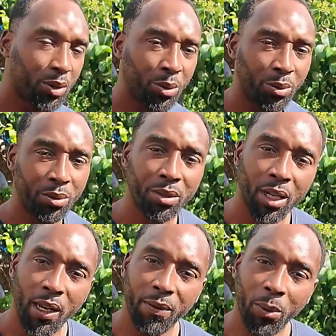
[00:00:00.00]
tools
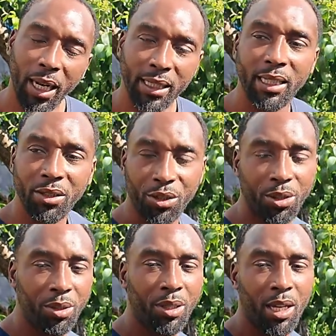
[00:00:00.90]
for what I need to
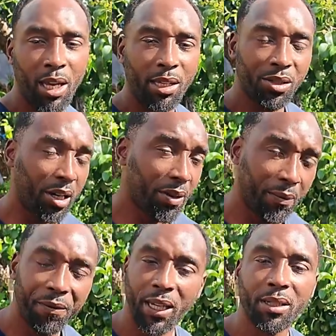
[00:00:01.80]
do so I can
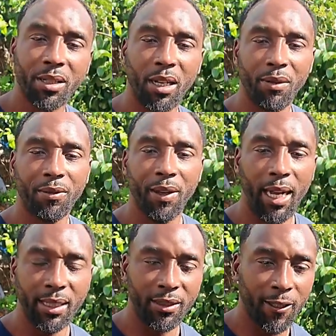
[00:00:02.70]
fix stuff.
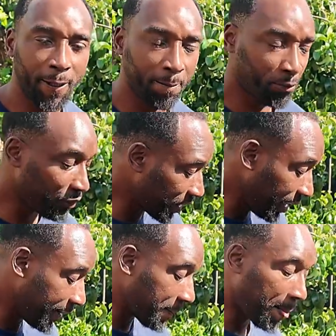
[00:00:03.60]
And
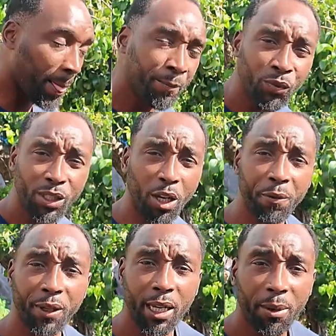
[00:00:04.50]
yeah, don't
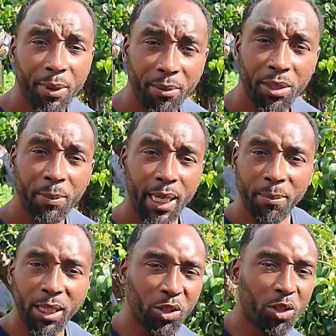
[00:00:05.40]
think I'll be able to make
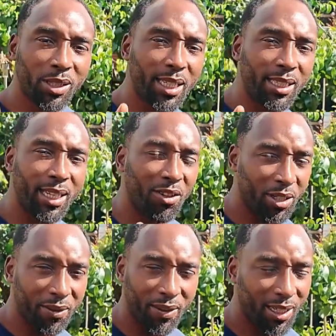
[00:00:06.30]
much content there or
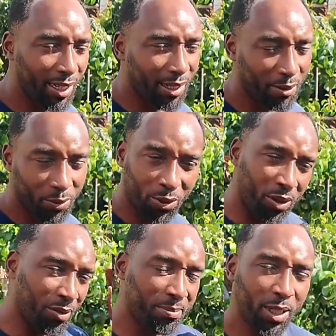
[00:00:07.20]
anything like that
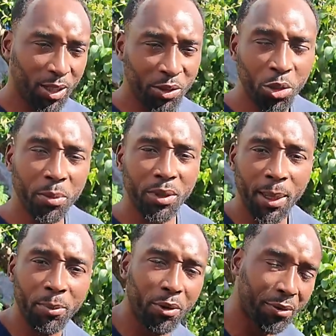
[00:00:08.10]
for a
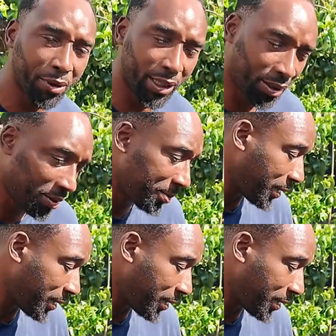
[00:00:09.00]
number of reasons,